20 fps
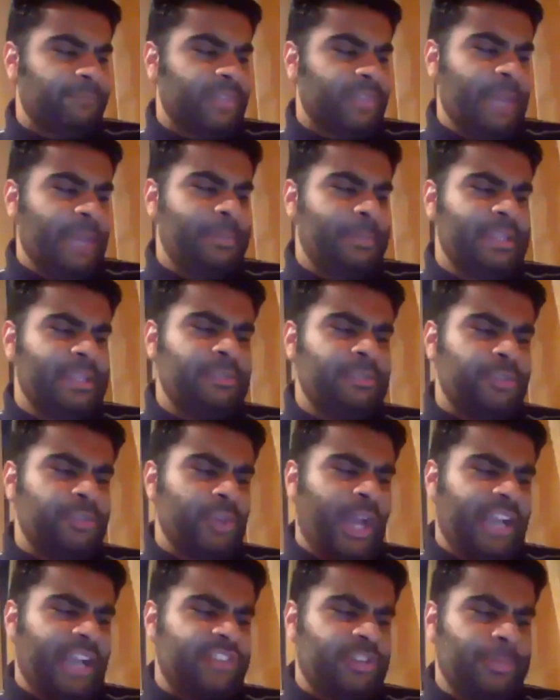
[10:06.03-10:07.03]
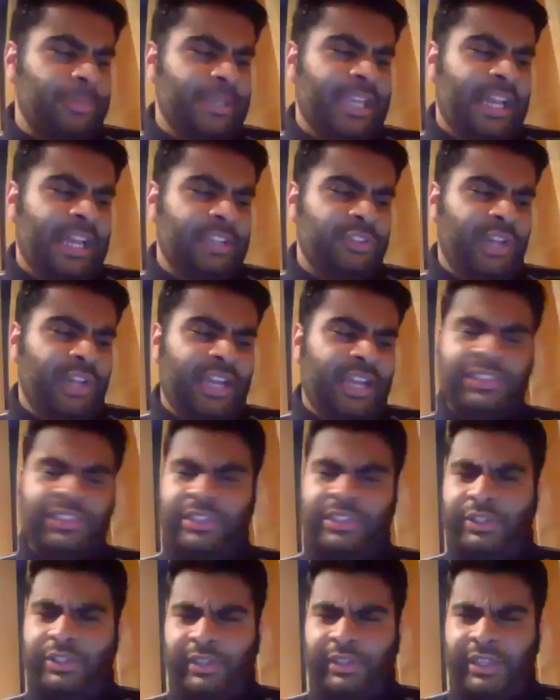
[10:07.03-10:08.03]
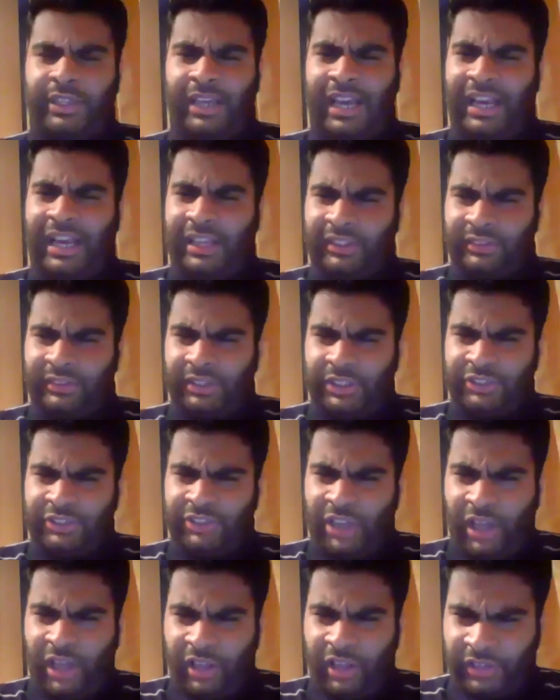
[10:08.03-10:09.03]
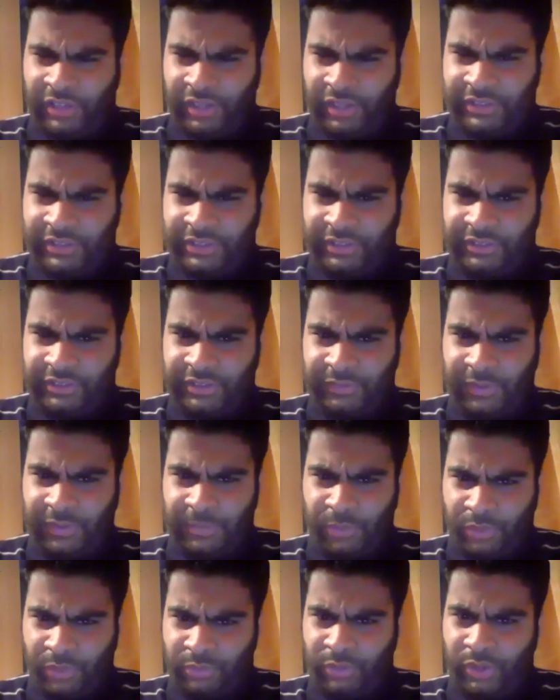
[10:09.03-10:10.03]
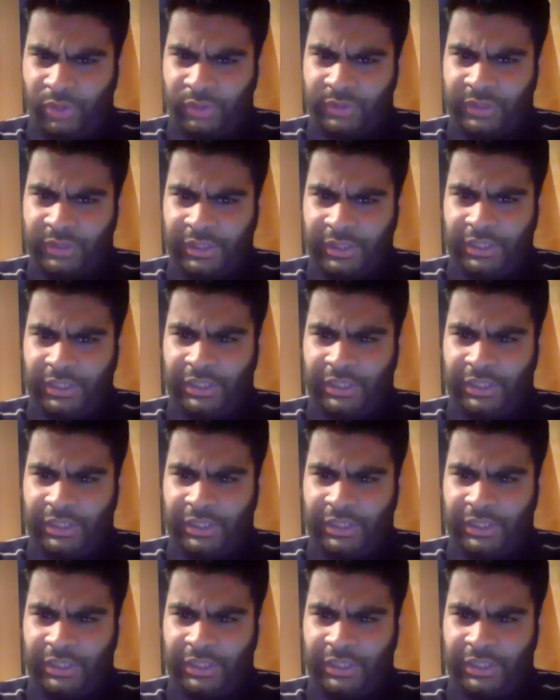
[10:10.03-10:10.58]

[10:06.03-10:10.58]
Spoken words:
I believe you actually began your acting career as a child artist, if I'm not wrong, in